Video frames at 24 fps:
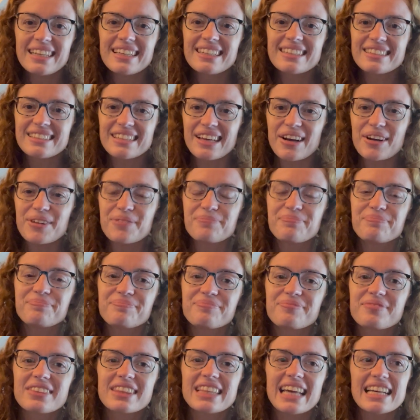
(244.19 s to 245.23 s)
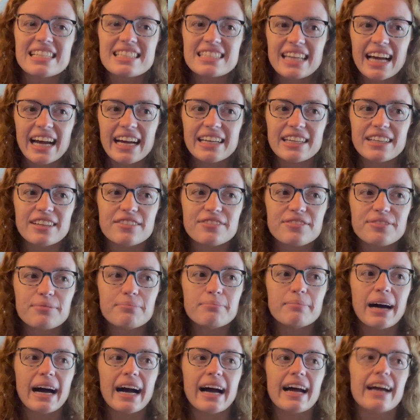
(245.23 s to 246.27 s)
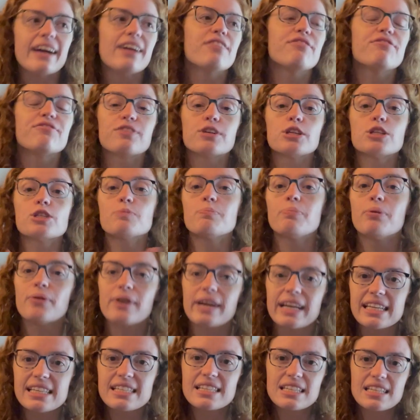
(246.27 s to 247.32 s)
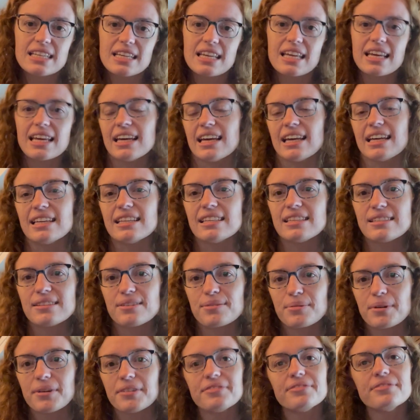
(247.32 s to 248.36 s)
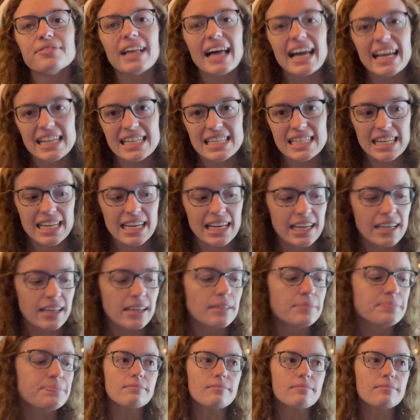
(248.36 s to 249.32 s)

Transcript: So that's kind of my first point, is reflecting